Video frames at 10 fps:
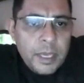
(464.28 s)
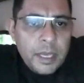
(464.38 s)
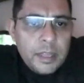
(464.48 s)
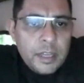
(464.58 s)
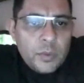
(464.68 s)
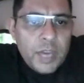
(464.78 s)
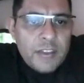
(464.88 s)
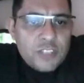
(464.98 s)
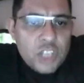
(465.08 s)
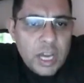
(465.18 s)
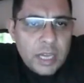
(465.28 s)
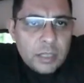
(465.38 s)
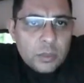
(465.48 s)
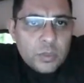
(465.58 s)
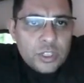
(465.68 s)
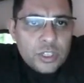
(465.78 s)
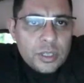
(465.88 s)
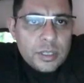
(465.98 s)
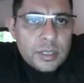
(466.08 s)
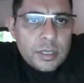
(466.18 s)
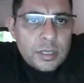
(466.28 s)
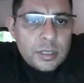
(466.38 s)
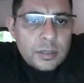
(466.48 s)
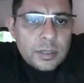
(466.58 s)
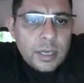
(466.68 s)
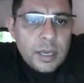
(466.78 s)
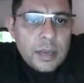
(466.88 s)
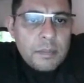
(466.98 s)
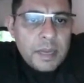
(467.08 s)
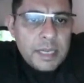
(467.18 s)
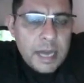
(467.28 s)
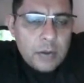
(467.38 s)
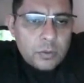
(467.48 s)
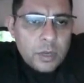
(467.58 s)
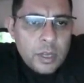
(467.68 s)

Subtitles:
and then we have child, which is, okay, my noun.